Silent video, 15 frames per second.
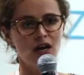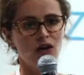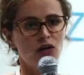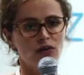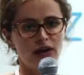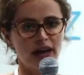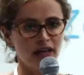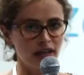
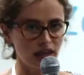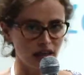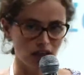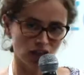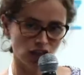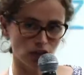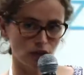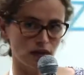or any
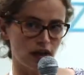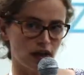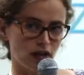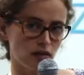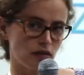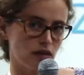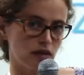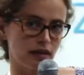issue that
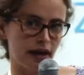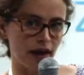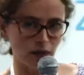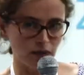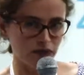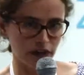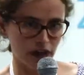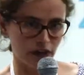you need
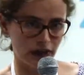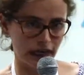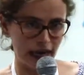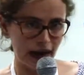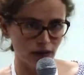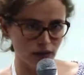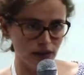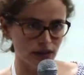help figuring
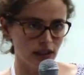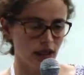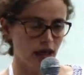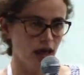out.